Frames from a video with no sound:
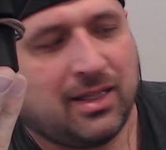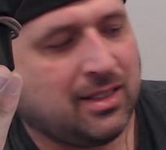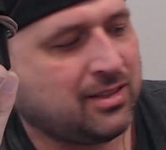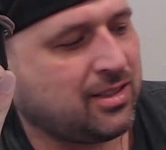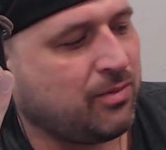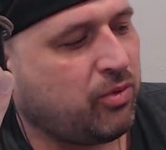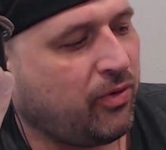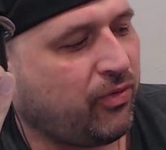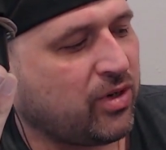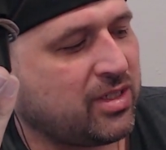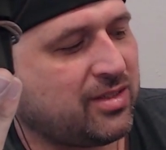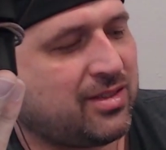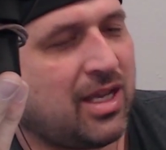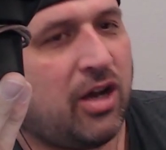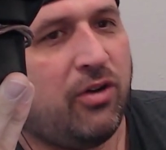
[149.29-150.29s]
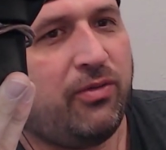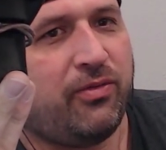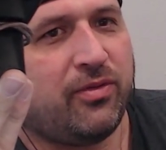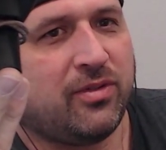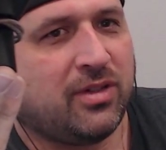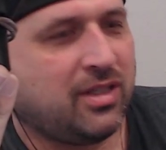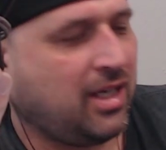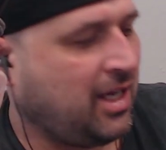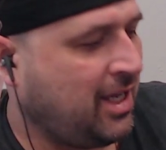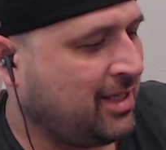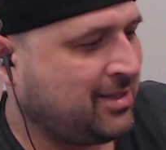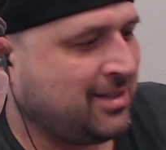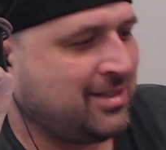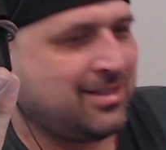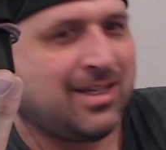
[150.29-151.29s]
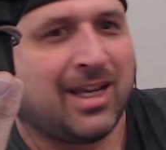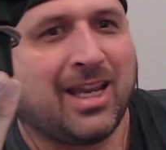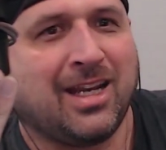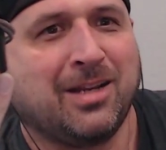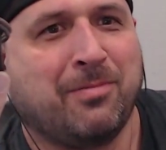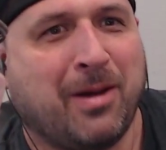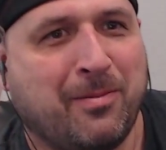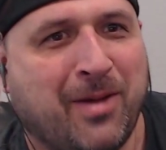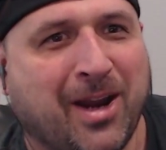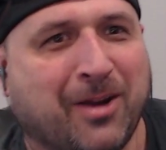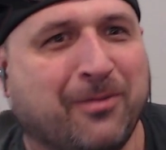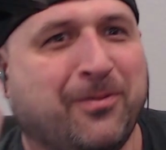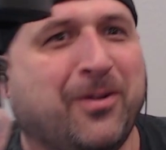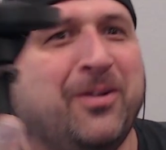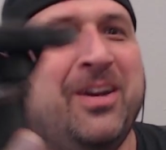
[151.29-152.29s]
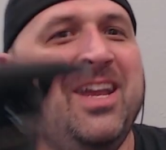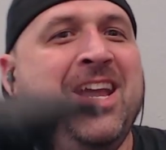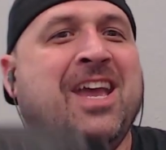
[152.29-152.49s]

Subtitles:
subwoofer itself, as it's sticking to my microphone,